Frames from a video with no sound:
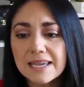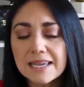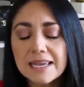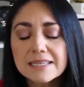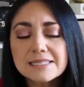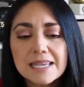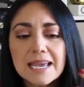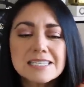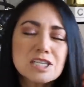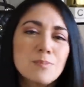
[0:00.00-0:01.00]
it's
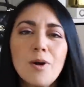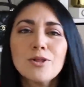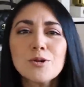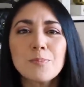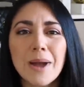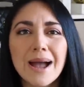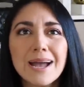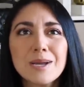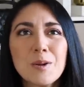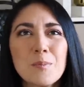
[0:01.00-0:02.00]
like it's a smaller bag